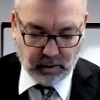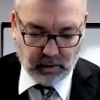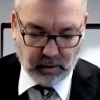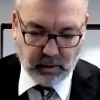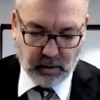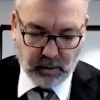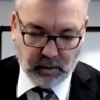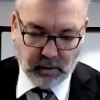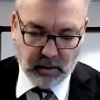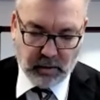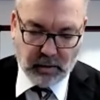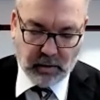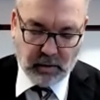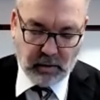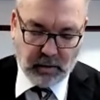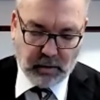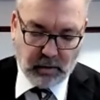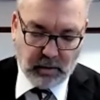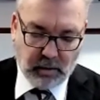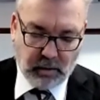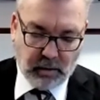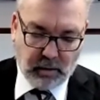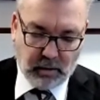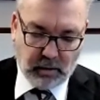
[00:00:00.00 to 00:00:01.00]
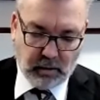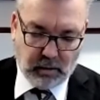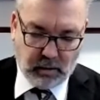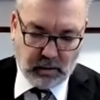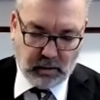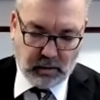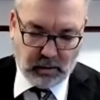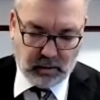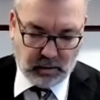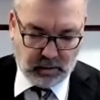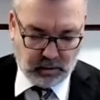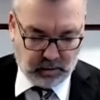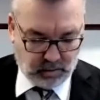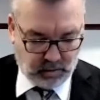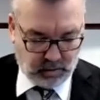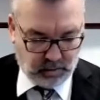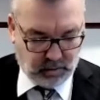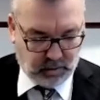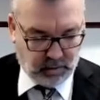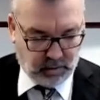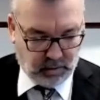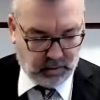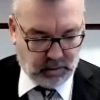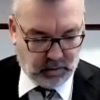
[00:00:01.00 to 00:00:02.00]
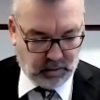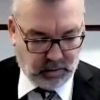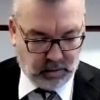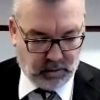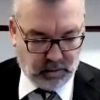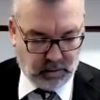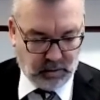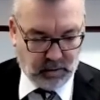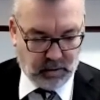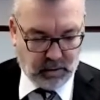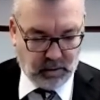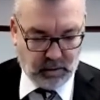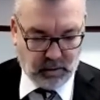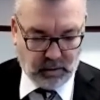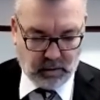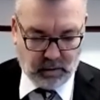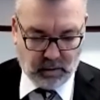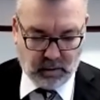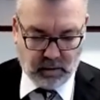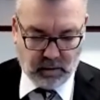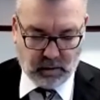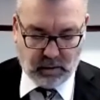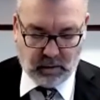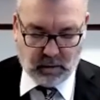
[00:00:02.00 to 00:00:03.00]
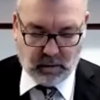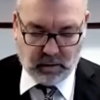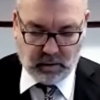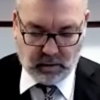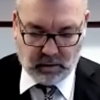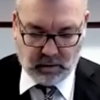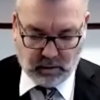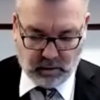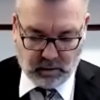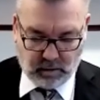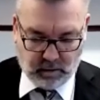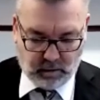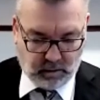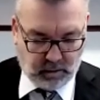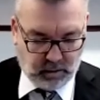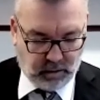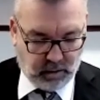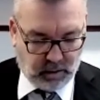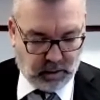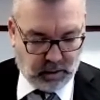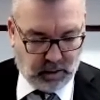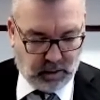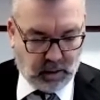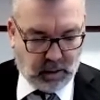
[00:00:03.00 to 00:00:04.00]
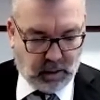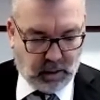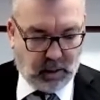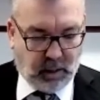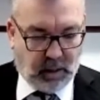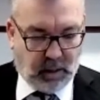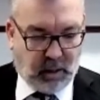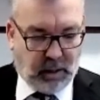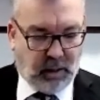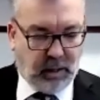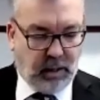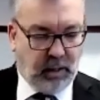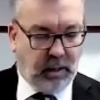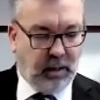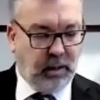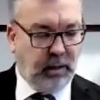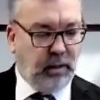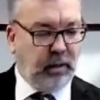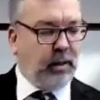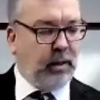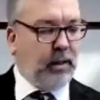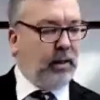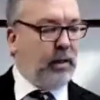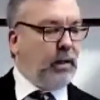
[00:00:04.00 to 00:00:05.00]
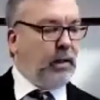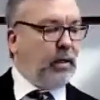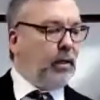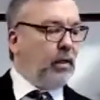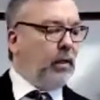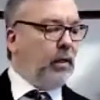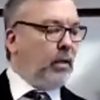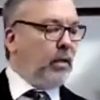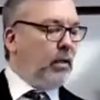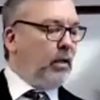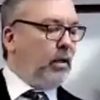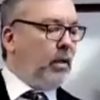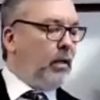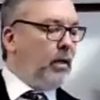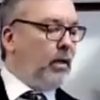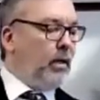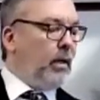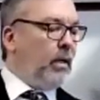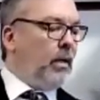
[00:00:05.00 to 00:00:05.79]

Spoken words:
No one is speaking in this clip.